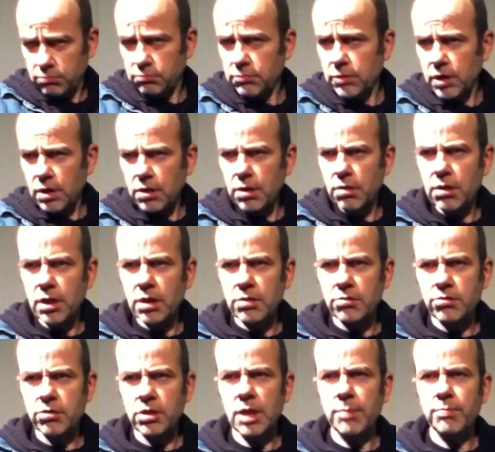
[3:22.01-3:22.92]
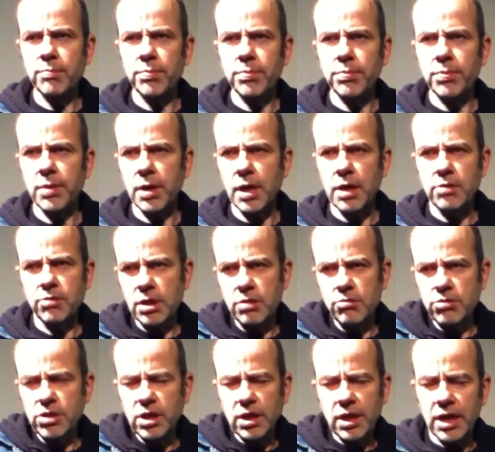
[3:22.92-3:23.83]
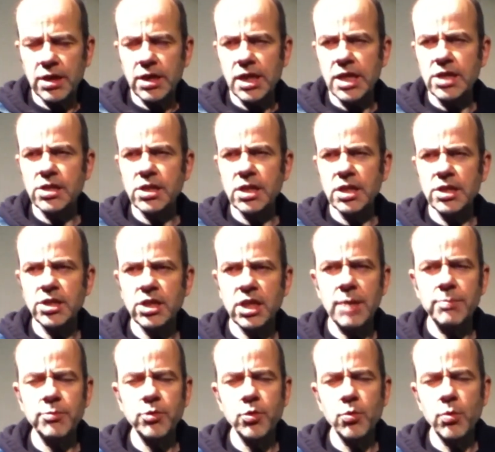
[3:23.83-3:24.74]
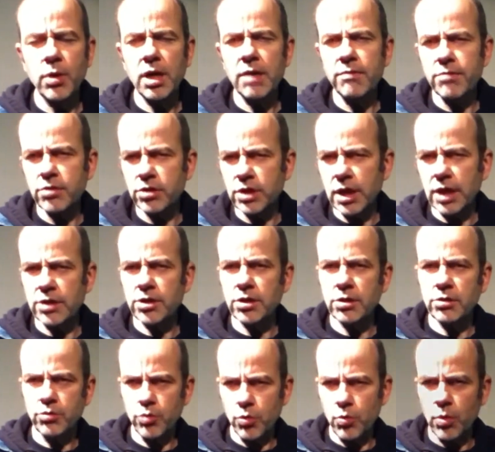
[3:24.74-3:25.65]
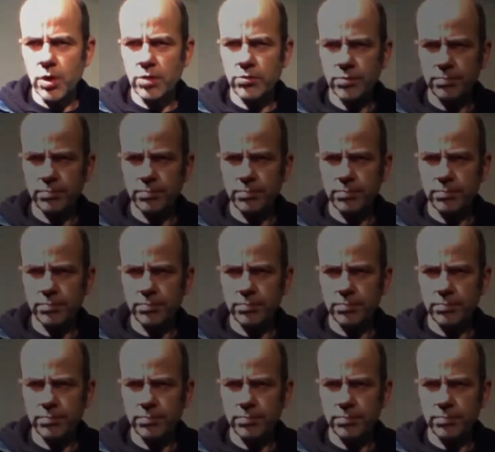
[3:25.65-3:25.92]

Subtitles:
You can skip and you can easily skip to whatever section you want.